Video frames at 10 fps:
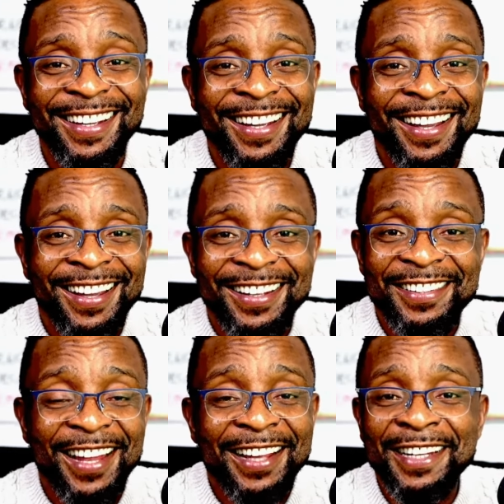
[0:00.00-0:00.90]
It's
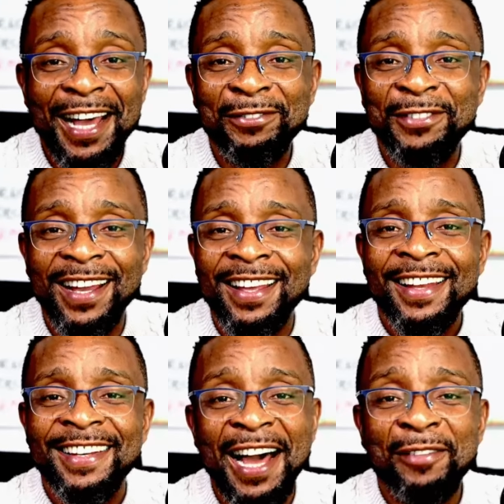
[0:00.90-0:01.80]
like they
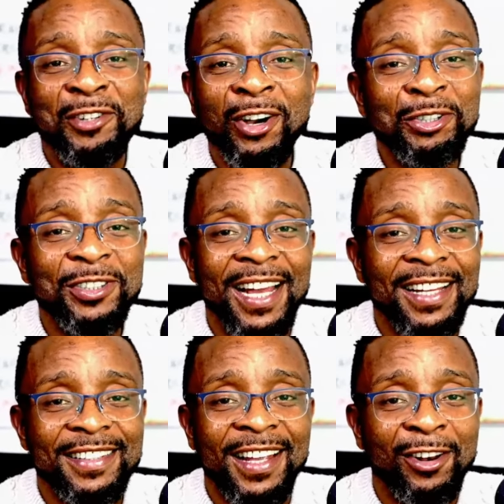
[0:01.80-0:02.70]
have done you
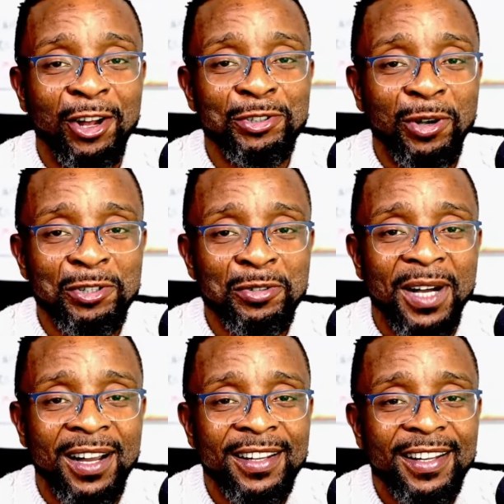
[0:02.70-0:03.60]
dirty a lot to Otuba.
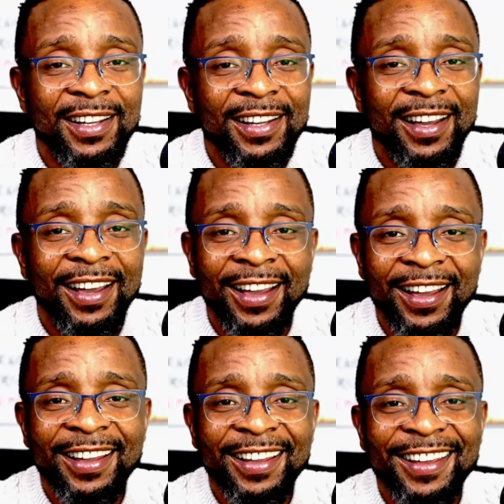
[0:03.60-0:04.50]

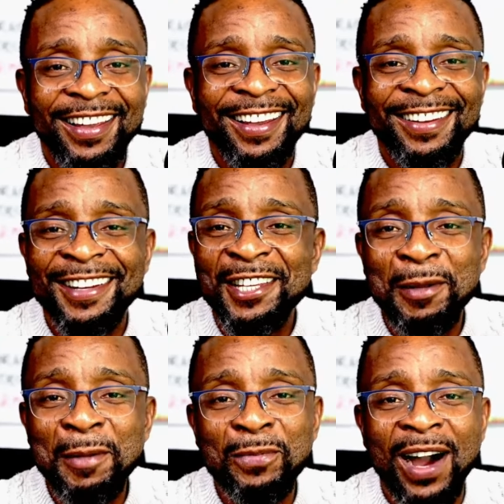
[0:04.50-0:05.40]
These
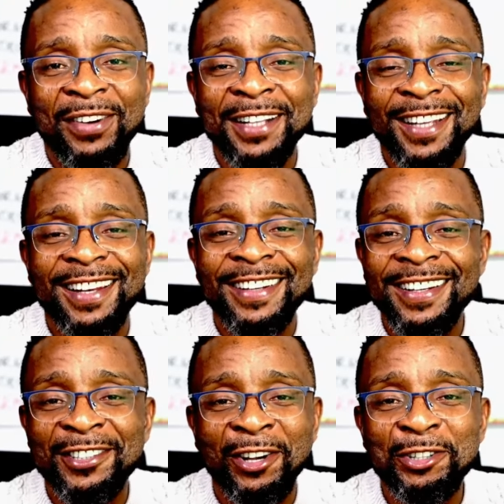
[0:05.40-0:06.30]
people have actually really
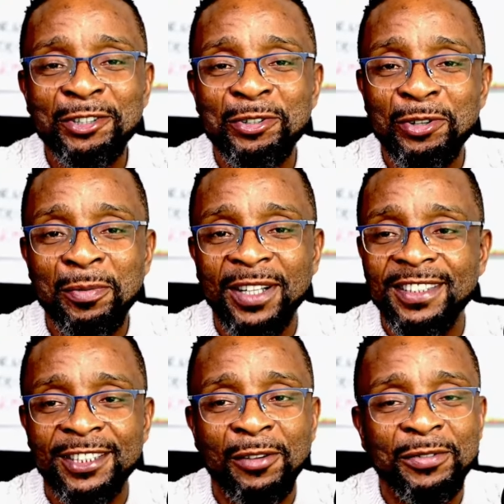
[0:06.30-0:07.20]
done you so much
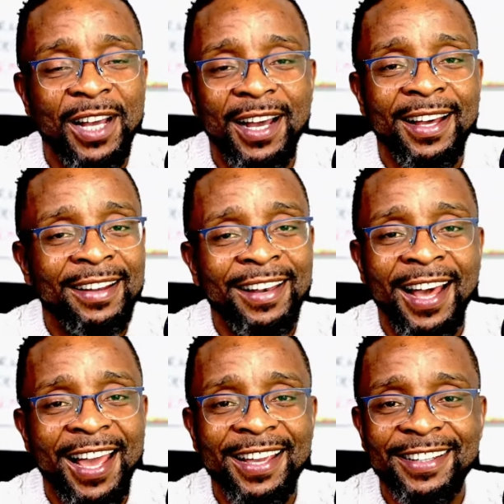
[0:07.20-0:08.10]
enough that,
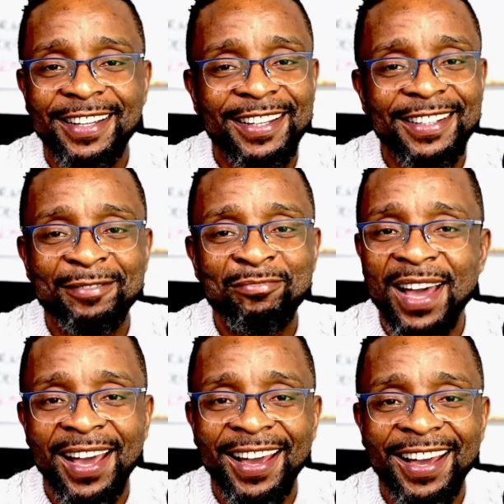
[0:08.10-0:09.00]
like,
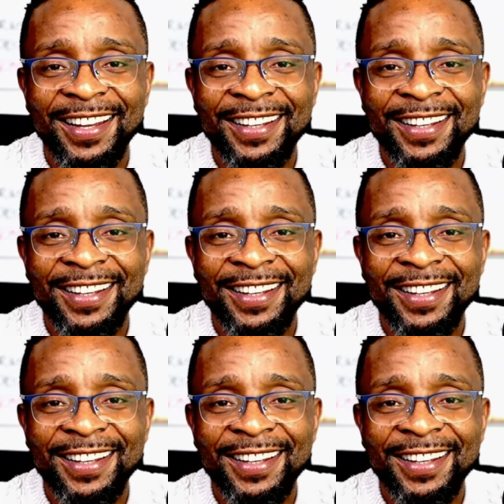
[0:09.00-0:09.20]
man,